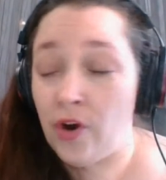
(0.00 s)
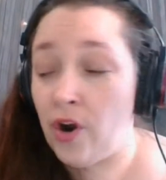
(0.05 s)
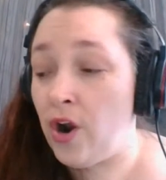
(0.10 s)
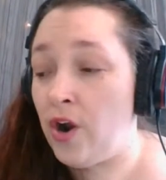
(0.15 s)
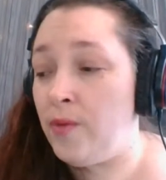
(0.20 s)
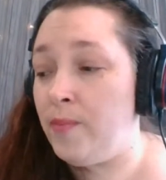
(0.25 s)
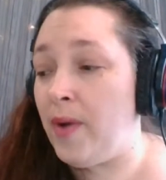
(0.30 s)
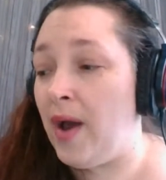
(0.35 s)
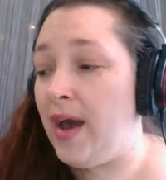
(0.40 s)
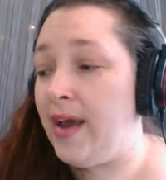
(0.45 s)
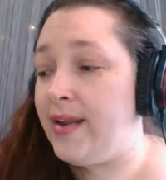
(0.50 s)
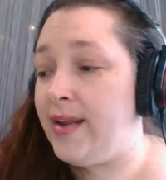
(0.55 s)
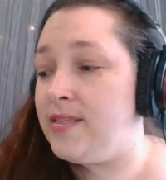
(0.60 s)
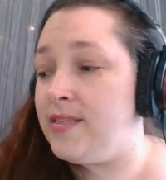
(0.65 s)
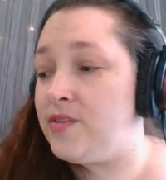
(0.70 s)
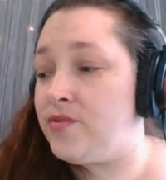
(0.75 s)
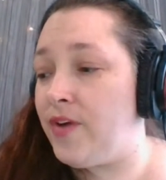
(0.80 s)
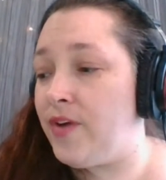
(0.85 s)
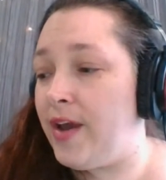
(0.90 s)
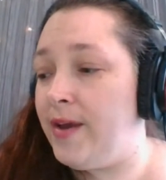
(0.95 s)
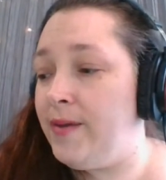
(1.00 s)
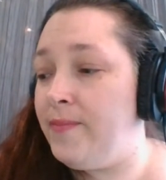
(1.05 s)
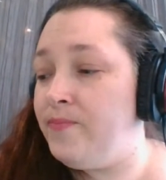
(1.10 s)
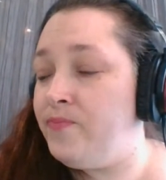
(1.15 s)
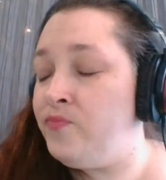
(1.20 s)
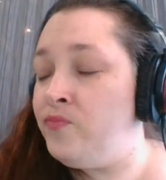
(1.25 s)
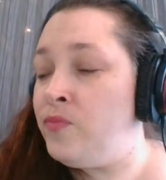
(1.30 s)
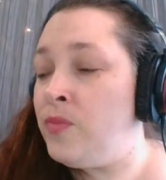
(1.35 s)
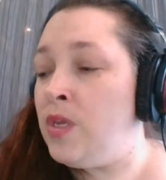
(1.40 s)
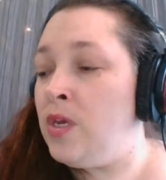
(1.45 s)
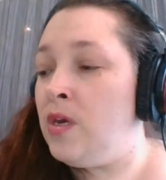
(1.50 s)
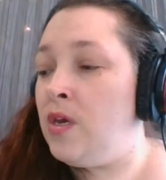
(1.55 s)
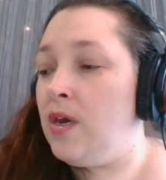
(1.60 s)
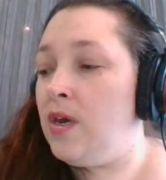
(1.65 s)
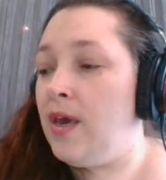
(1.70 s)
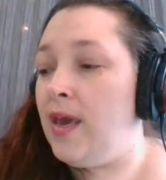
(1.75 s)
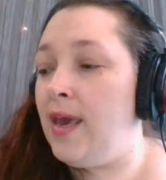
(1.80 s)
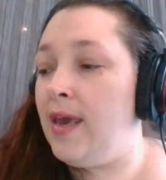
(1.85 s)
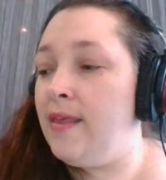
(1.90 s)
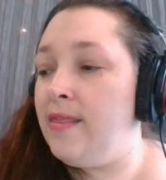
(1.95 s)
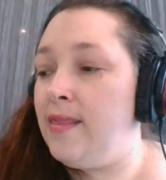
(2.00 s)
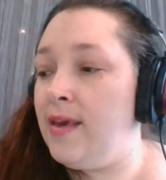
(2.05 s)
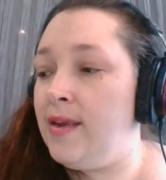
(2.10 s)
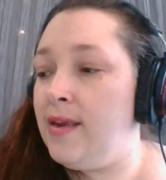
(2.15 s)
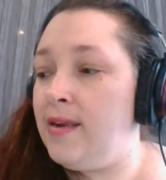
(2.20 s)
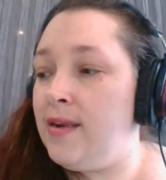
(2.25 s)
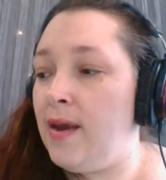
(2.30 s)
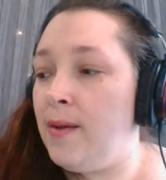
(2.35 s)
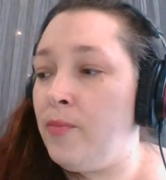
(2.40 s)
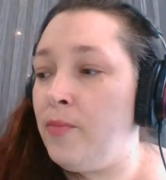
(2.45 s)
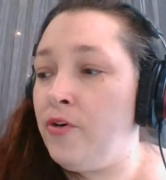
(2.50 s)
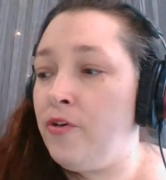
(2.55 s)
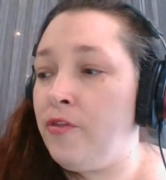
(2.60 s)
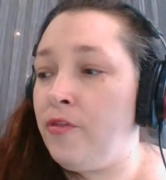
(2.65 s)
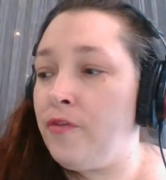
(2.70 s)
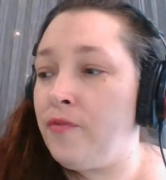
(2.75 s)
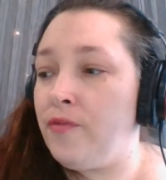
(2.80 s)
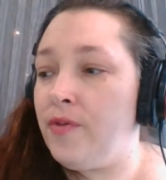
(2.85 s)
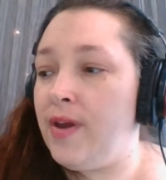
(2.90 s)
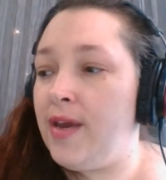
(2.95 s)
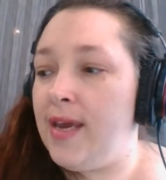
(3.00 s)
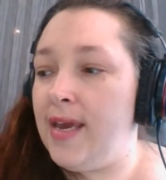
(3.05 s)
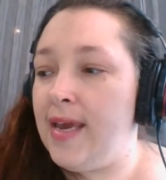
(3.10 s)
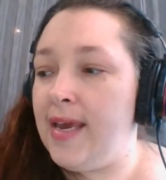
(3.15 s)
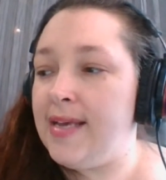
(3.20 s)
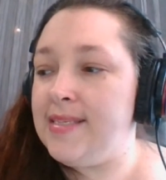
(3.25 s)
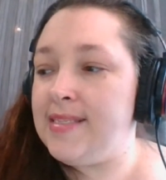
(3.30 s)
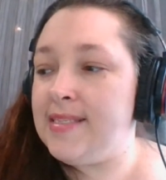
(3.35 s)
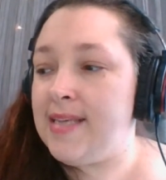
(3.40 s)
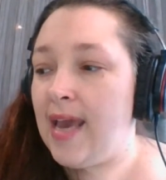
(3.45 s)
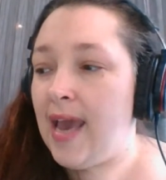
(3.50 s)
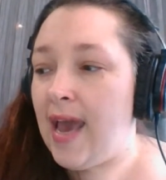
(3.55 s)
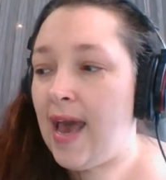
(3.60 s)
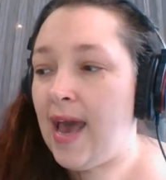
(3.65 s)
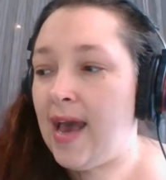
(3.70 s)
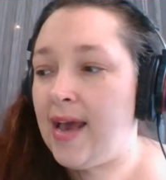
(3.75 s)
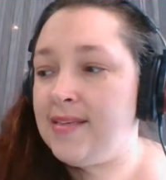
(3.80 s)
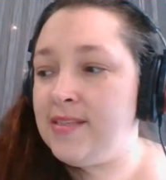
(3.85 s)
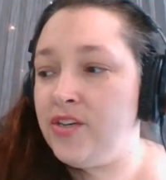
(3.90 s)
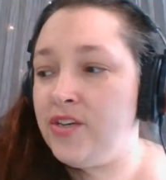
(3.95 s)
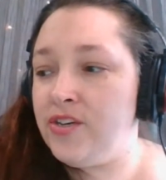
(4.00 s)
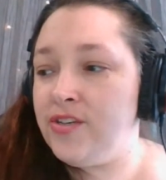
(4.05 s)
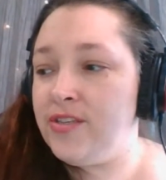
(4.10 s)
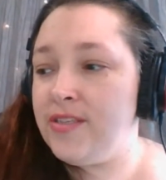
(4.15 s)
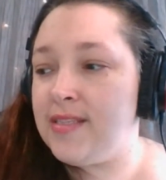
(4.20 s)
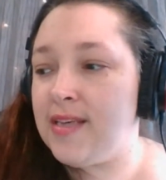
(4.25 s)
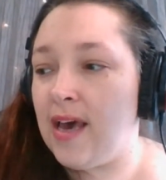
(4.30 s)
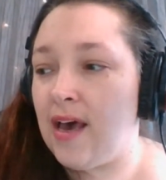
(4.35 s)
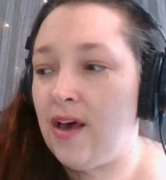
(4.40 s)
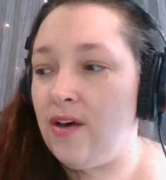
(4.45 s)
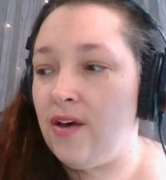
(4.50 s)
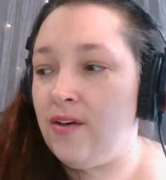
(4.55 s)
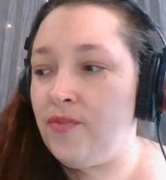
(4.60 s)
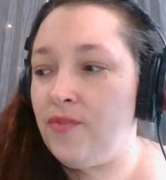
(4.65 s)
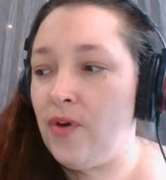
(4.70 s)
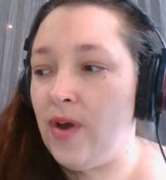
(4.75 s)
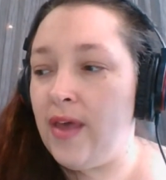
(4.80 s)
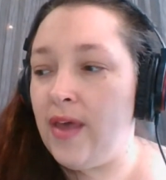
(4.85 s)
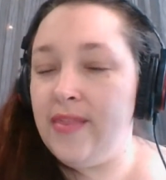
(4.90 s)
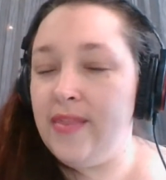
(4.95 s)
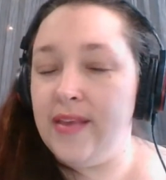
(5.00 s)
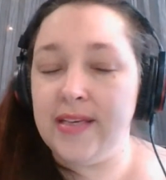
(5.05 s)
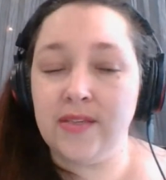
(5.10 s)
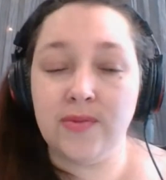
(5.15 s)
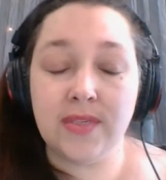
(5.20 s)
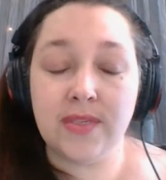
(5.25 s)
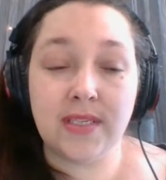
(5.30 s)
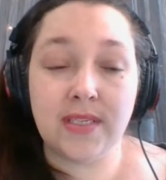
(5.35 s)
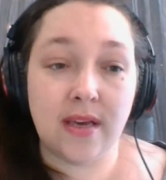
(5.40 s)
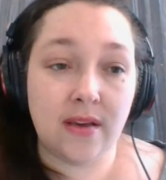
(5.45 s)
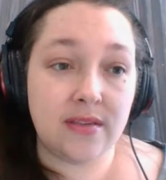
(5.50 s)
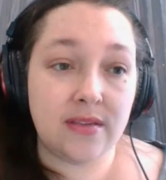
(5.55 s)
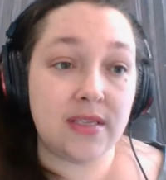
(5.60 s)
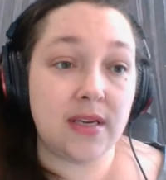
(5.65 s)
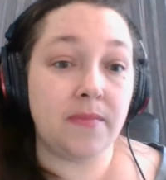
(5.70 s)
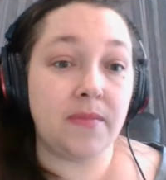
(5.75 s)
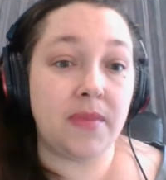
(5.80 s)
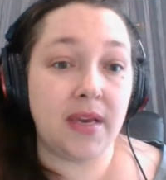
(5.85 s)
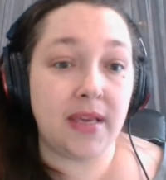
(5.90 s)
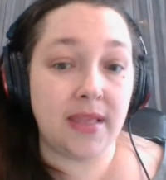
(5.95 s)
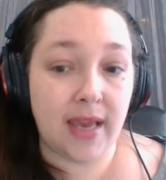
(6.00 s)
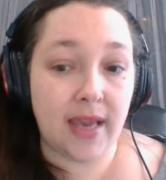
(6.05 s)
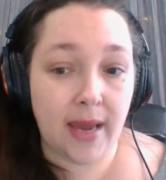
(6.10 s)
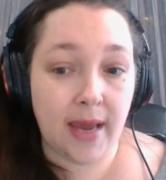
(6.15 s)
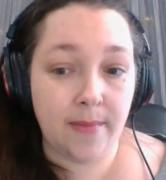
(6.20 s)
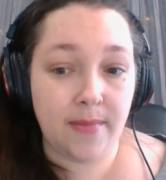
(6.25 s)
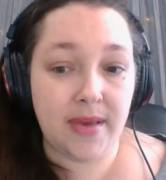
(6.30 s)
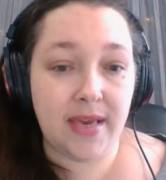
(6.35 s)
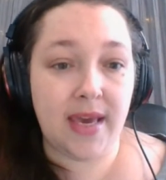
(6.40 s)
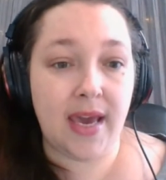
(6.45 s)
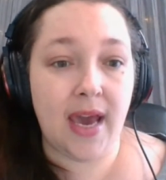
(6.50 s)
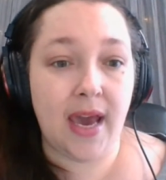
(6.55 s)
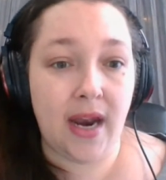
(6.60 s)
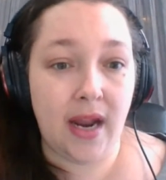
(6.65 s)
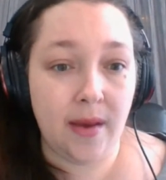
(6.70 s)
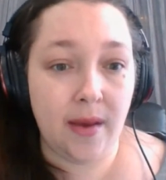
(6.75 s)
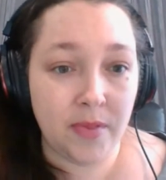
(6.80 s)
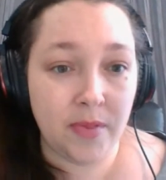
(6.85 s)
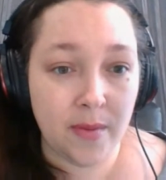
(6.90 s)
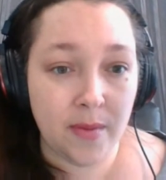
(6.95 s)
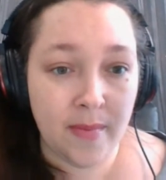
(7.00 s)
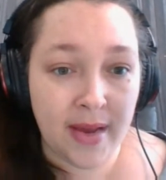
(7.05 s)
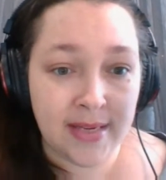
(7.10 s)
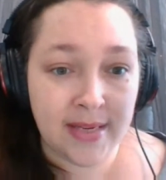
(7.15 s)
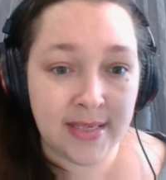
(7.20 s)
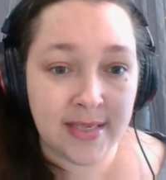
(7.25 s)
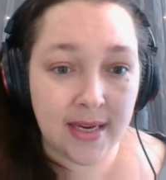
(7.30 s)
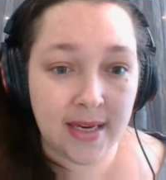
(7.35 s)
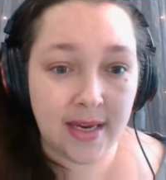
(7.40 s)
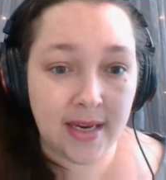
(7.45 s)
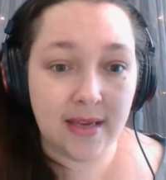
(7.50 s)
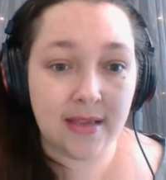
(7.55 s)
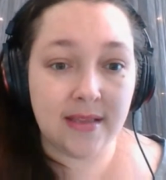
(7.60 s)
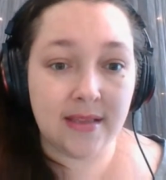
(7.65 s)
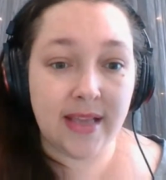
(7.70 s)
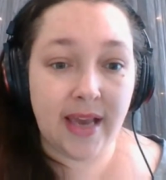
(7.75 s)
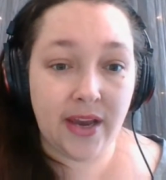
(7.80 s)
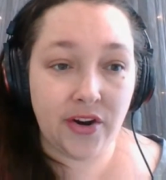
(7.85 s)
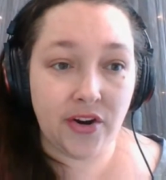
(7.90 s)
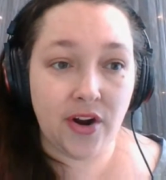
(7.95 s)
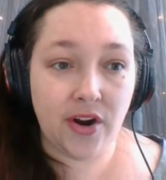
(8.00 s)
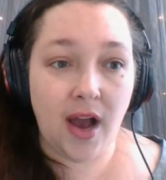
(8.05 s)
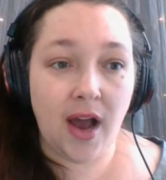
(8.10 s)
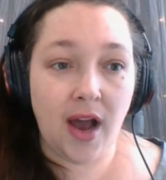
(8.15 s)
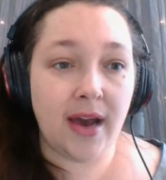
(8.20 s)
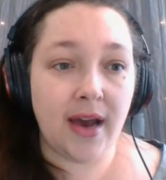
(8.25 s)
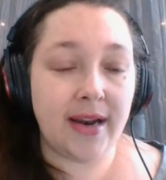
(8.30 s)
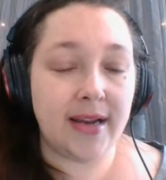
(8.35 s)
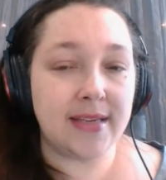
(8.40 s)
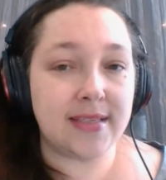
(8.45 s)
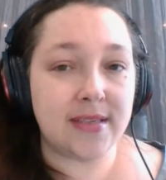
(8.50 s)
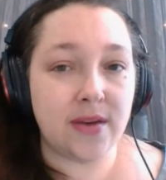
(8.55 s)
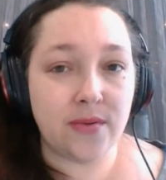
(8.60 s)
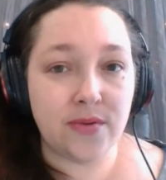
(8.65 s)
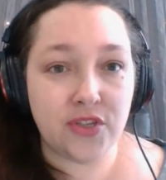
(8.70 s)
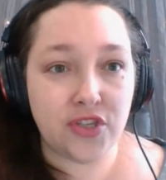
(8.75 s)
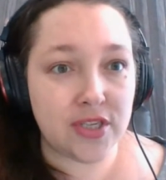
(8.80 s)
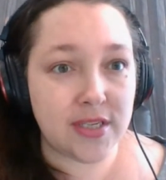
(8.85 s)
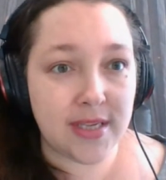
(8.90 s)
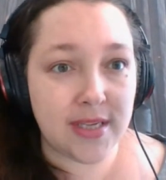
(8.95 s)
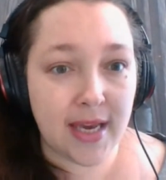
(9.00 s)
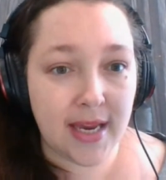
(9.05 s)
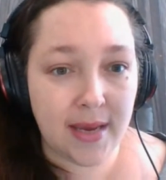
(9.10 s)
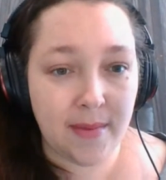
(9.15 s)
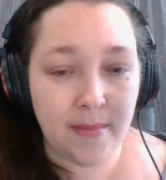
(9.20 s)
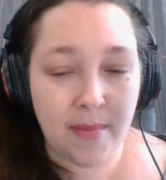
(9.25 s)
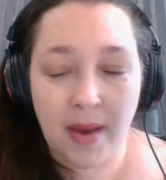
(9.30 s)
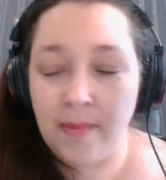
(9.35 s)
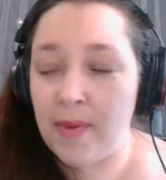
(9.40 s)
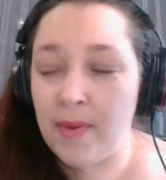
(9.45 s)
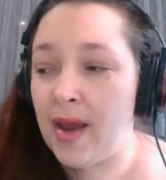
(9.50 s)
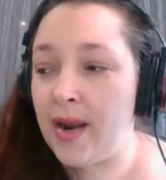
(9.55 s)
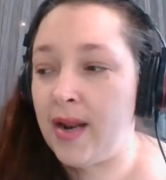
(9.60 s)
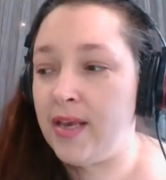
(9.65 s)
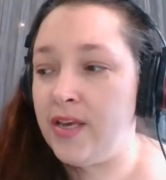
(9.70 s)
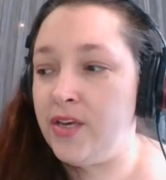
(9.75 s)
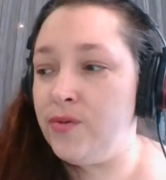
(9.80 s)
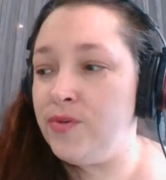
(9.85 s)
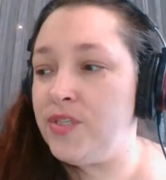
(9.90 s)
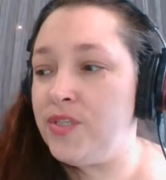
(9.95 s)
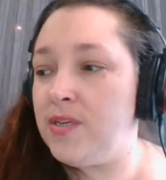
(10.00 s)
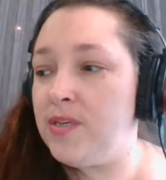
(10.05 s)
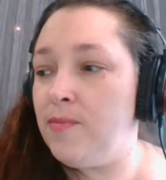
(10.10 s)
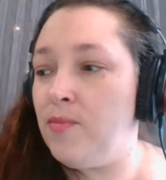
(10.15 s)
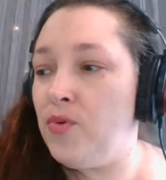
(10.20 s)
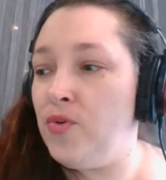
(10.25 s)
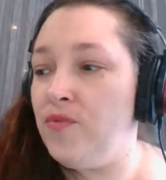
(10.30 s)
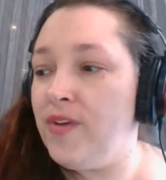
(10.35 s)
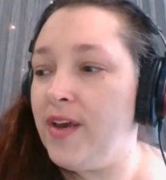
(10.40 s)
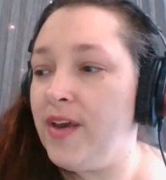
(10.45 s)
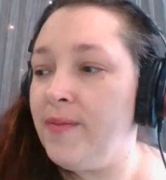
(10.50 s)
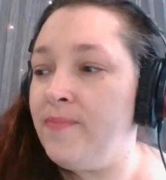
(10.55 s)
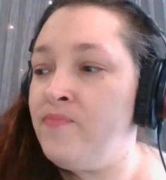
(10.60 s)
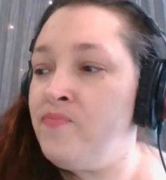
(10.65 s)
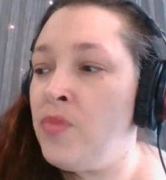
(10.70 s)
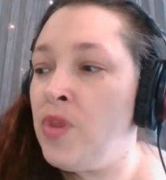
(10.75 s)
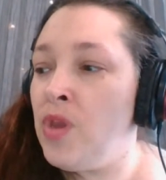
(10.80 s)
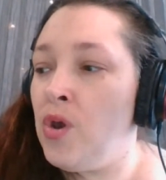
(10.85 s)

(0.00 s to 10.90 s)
for our bodies, right? And then number 3 is to ask yourself, and this was something that I began implementing later on as I was just getting my body used to moving.